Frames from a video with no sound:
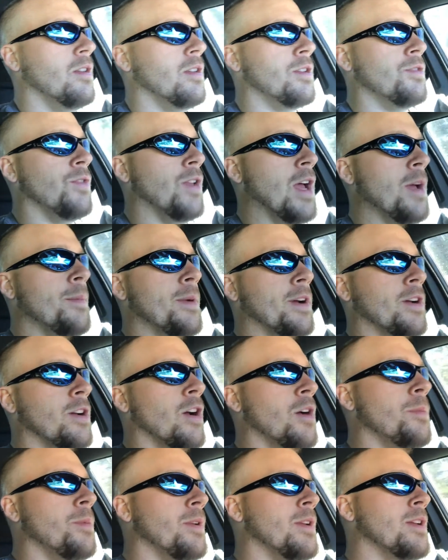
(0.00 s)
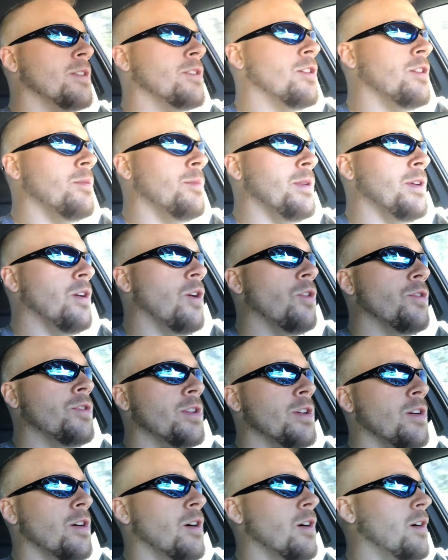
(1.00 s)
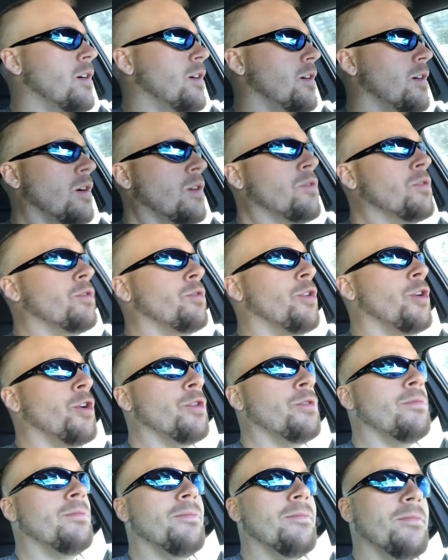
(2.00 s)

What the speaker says: this flatbed company. It's going to be OTR, over the road.